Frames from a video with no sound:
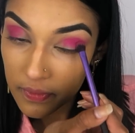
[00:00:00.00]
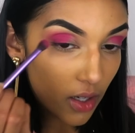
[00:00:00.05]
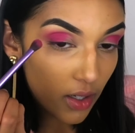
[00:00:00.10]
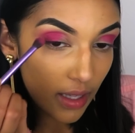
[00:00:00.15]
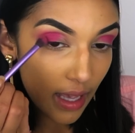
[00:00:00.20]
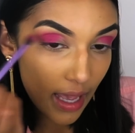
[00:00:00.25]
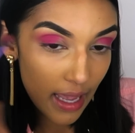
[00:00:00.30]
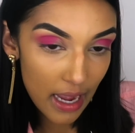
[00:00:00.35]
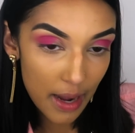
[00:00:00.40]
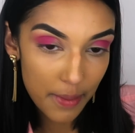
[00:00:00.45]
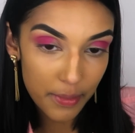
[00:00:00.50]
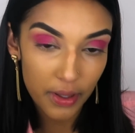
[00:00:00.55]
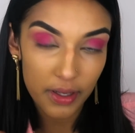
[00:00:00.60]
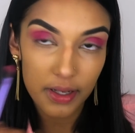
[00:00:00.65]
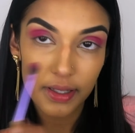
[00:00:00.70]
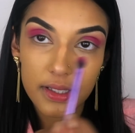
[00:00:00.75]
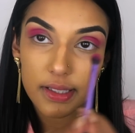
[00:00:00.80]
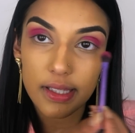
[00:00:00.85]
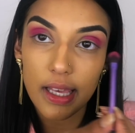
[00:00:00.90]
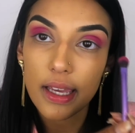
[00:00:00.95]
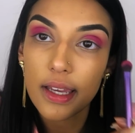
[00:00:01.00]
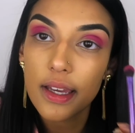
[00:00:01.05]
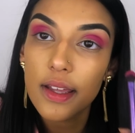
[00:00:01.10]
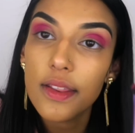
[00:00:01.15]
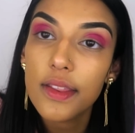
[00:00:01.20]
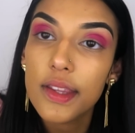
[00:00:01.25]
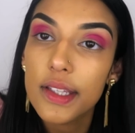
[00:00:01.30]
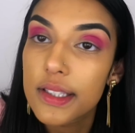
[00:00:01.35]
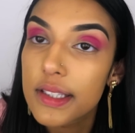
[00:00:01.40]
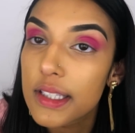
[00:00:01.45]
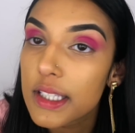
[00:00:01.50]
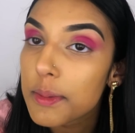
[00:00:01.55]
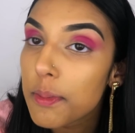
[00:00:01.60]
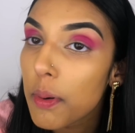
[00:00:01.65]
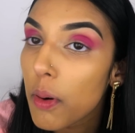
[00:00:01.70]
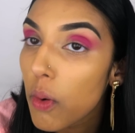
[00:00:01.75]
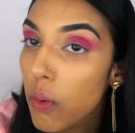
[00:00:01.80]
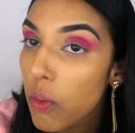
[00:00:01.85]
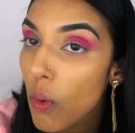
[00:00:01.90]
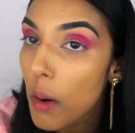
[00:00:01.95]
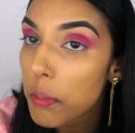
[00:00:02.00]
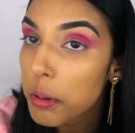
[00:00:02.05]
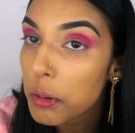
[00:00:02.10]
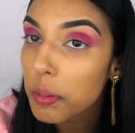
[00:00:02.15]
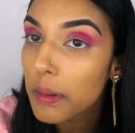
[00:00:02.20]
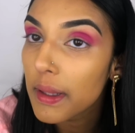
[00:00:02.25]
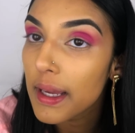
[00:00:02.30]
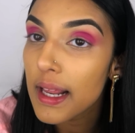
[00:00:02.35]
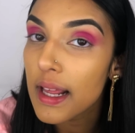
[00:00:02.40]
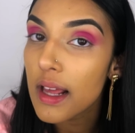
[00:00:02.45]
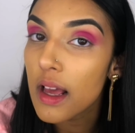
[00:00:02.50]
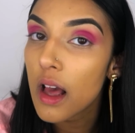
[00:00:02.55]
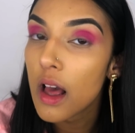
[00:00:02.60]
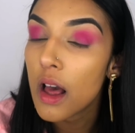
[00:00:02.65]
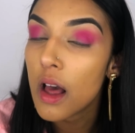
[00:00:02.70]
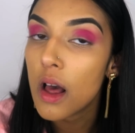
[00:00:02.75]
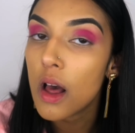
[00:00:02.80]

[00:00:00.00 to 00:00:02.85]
Okay, I'm gonna say it. This is probably